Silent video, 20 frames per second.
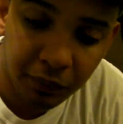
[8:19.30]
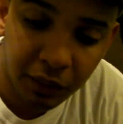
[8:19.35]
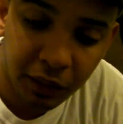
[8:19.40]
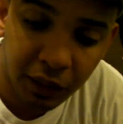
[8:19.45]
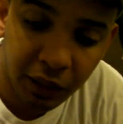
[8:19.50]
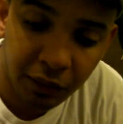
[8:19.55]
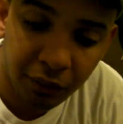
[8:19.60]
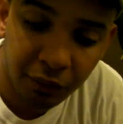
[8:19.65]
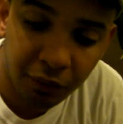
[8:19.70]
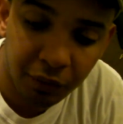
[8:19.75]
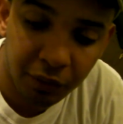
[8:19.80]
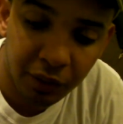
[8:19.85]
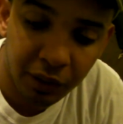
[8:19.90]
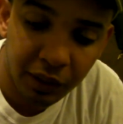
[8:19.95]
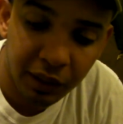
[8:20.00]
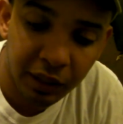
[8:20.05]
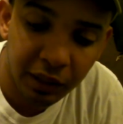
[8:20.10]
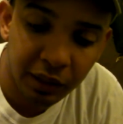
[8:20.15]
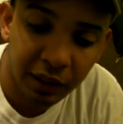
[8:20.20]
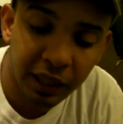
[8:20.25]
If the
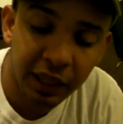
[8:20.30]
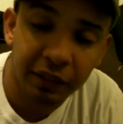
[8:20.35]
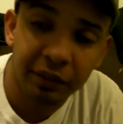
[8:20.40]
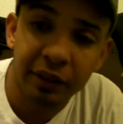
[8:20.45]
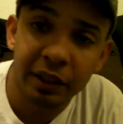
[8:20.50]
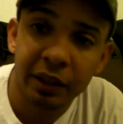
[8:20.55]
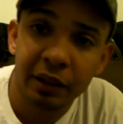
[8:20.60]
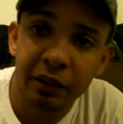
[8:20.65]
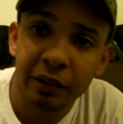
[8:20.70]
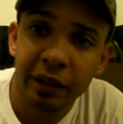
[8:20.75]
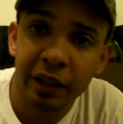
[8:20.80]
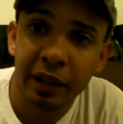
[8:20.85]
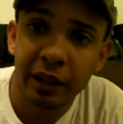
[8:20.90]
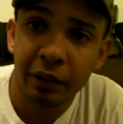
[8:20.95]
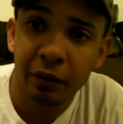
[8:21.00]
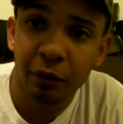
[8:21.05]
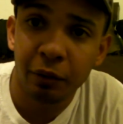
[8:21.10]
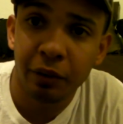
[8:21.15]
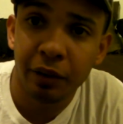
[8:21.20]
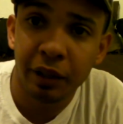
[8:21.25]
gun has air, that
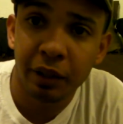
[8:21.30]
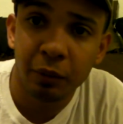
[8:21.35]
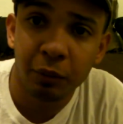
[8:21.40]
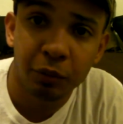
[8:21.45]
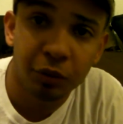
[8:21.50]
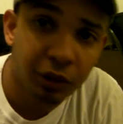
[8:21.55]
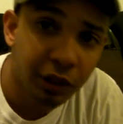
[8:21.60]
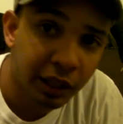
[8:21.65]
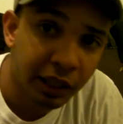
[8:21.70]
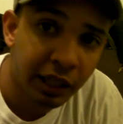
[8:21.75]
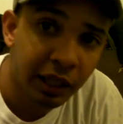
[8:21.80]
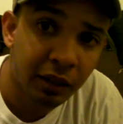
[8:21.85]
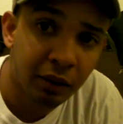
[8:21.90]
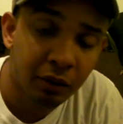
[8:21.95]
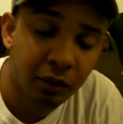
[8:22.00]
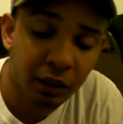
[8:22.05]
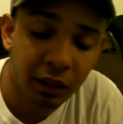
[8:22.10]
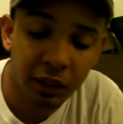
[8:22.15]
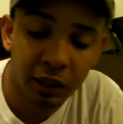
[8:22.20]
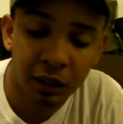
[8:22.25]
little thing will stick
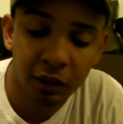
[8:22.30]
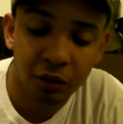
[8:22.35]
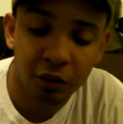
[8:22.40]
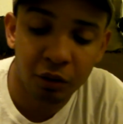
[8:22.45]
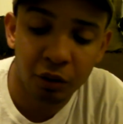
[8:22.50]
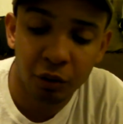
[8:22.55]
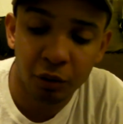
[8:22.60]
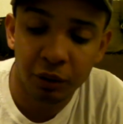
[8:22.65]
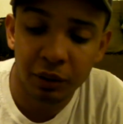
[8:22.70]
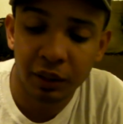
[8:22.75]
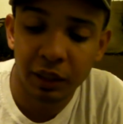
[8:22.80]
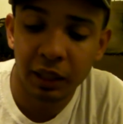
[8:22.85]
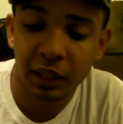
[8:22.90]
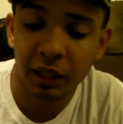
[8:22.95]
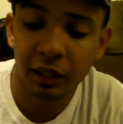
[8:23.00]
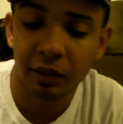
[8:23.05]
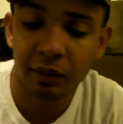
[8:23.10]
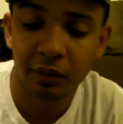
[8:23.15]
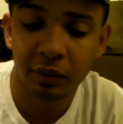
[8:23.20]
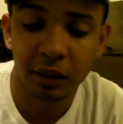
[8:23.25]
out, and then you know it
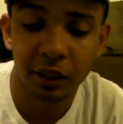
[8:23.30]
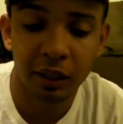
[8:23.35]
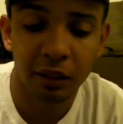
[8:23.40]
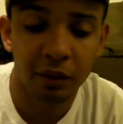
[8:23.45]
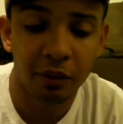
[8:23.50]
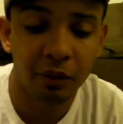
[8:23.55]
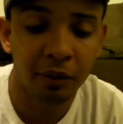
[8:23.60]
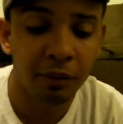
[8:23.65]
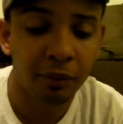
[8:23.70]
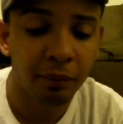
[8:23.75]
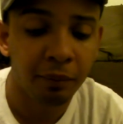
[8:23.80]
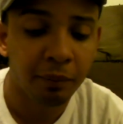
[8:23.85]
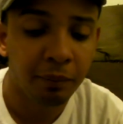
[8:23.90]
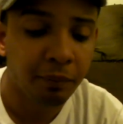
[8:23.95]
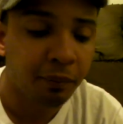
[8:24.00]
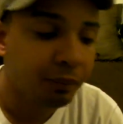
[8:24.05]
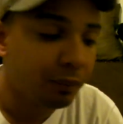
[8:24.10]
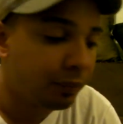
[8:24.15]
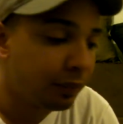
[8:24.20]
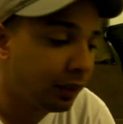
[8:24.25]
has air.
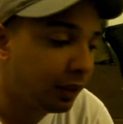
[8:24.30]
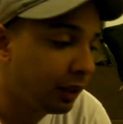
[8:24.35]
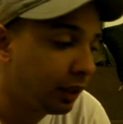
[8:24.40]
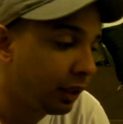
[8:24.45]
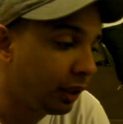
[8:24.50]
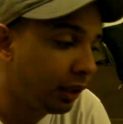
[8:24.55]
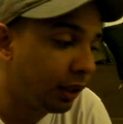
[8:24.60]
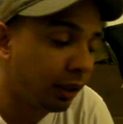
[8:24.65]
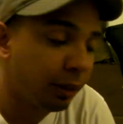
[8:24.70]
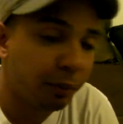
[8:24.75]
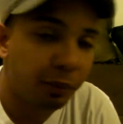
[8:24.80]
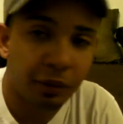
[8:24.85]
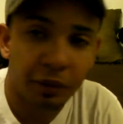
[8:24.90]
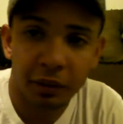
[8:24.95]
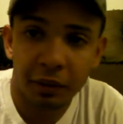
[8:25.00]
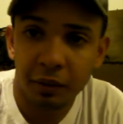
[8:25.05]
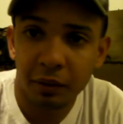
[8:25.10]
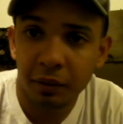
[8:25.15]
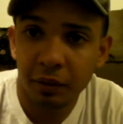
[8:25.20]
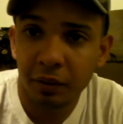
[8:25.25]

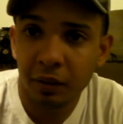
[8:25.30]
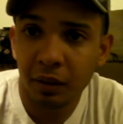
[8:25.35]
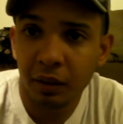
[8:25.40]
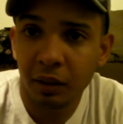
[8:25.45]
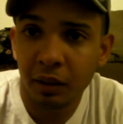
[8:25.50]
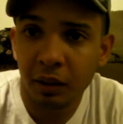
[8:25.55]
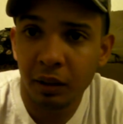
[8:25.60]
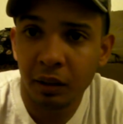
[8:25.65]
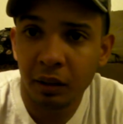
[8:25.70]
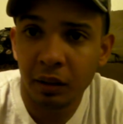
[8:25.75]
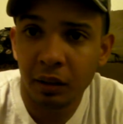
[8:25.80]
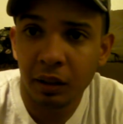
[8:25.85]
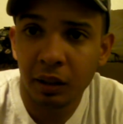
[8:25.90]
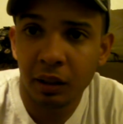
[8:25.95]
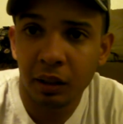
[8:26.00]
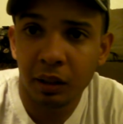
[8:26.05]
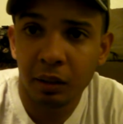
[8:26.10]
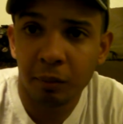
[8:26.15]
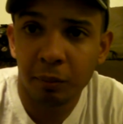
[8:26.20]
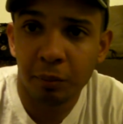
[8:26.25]
Another thing,
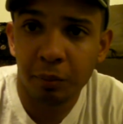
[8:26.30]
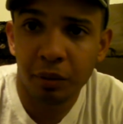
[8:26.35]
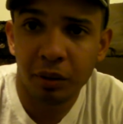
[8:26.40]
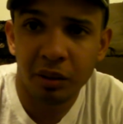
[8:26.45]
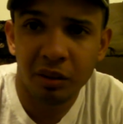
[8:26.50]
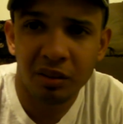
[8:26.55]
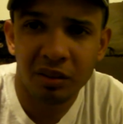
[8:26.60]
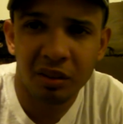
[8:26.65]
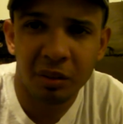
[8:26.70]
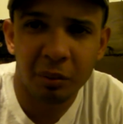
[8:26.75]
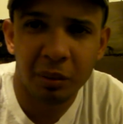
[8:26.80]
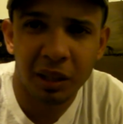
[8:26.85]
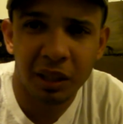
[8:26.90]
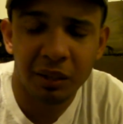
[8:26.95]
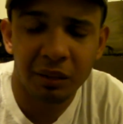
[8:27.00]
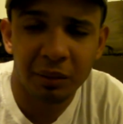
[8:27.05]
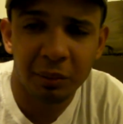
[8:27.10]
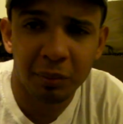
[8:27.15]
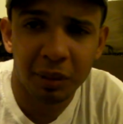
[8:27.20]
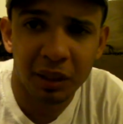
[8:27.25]
and I'm pretty sure I'm going to
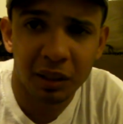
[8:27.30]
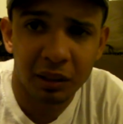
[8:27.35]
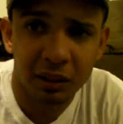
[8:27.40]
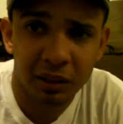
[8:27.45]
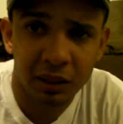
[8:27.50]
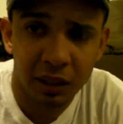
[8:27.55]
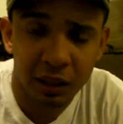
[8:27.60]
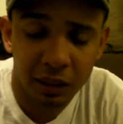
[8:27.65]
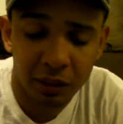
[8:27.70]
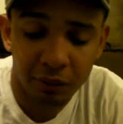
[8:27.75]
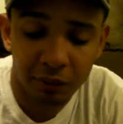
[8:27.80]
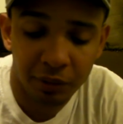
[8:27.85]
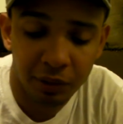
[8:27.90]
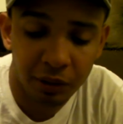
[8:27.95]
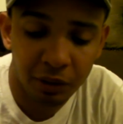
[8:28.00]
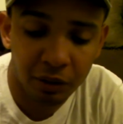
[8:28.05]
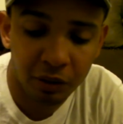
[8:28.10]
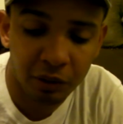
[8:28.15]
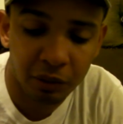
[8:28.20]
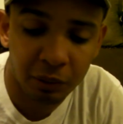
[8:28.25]
have to make a second
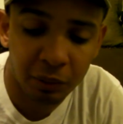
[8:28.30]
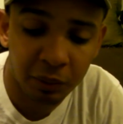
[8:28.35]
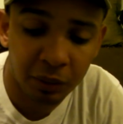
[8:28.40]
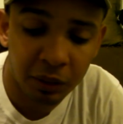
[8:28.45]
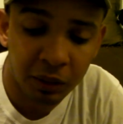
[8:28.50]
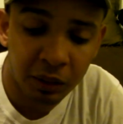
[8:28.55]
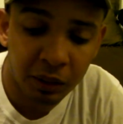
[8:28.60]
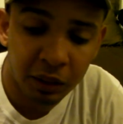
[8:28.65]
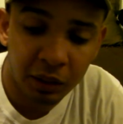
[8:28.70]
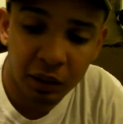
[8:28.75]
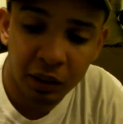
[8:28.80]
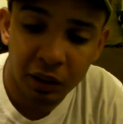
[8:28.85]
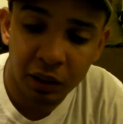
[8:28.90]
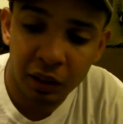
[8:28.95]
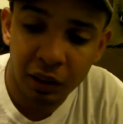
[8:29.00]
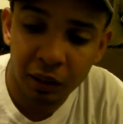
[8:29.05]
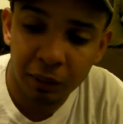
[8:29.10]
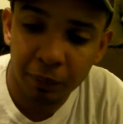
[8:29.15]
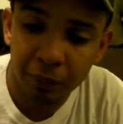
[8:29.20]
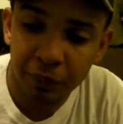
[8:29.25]
video.
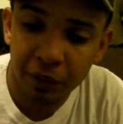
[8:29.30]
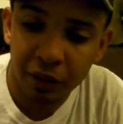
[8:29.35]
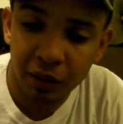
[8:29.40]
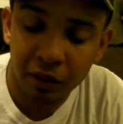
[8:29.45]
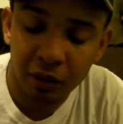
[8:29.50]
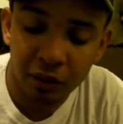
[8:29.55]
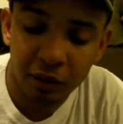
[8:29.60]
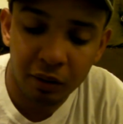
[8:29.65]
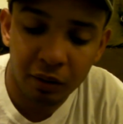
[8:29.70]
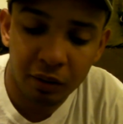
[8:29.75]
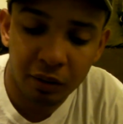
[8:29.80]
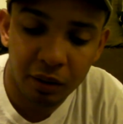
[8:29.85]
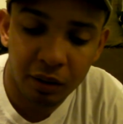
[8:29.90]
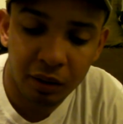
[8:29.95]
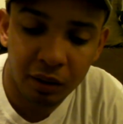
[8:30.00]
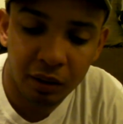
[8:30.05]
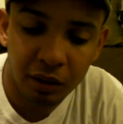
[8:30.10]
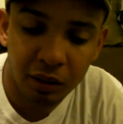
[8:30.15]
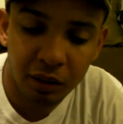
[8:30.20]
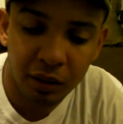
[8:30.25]
The other
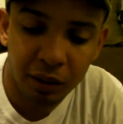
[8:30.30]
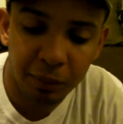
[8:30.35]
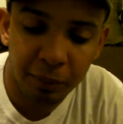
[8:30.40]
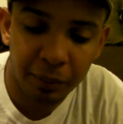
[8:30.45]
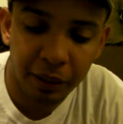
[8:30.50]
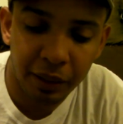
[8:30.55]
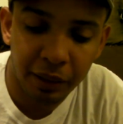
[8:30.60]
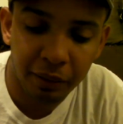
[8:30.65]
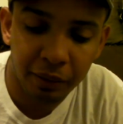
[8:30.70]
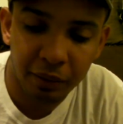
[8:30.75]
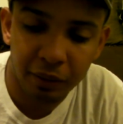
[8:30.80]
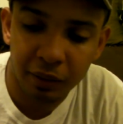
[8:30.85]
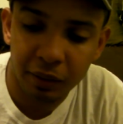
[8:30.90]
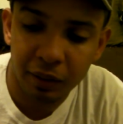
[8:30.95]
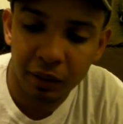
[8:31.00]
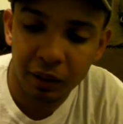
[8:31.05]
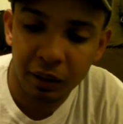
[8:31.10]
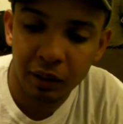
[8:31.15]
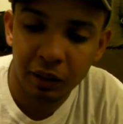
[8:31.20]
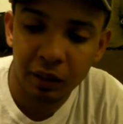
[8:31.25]
thing about
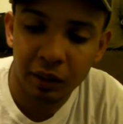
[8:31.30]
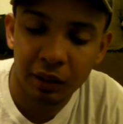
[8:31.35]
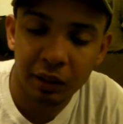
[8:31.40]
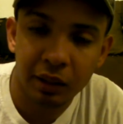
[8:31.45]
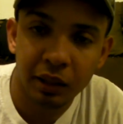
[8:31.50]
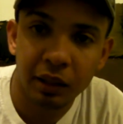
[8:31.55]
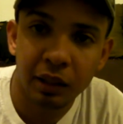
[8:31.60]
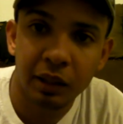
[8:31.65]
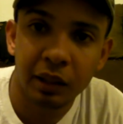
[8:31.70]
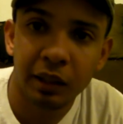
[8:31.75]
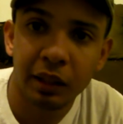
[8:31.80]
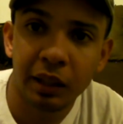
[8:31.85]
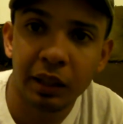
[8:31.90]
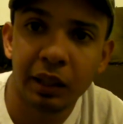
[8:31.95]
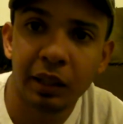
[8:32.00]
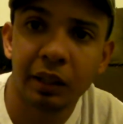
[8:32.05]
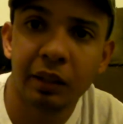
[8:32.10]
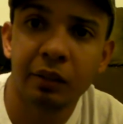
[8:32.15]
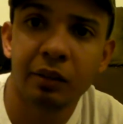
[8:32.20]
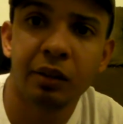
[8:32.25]
the gun
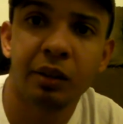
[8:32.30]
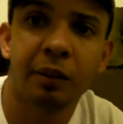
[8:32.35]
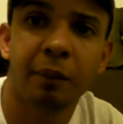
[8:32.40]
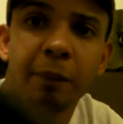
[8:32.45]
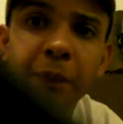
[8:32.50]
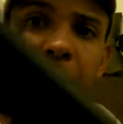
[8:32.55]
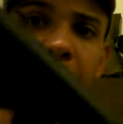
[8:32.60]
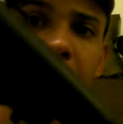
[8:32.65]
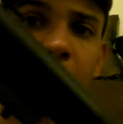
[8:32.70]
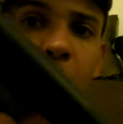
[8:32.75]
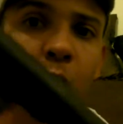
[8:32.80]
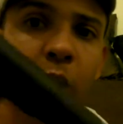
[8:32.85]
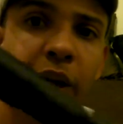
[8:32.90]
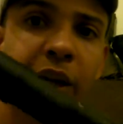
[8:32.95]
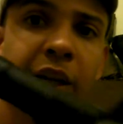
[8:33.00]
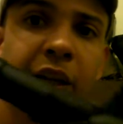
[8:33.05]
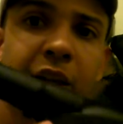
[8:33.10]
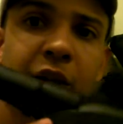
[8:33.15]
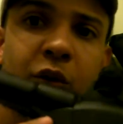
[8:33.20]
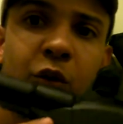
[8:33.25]
is the
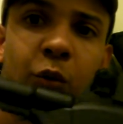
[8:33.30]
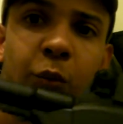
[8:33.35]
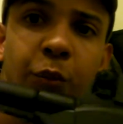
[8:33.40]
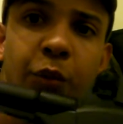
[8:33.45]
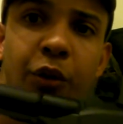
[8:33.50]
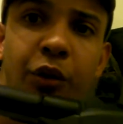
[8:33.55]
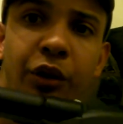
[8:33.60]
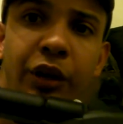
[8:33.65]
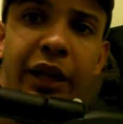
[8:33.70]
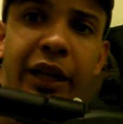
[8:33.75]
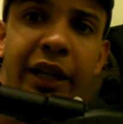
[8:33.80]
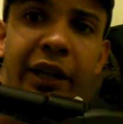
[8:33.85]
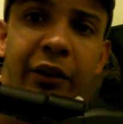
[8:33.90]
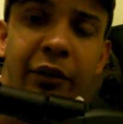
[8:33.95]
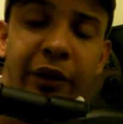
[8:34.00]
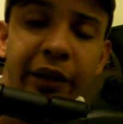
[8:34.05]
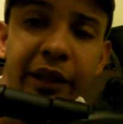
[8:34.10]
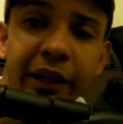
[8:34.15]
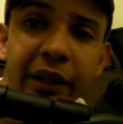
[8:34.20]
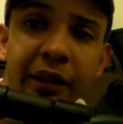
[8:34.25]
way you put
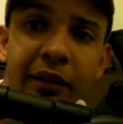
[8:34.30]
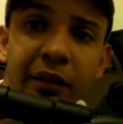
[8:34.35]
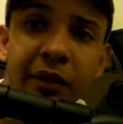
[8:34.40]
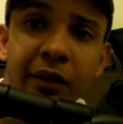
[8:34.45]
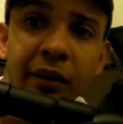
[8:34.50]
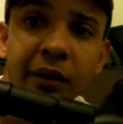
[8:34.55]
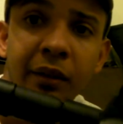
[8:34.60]
air in it.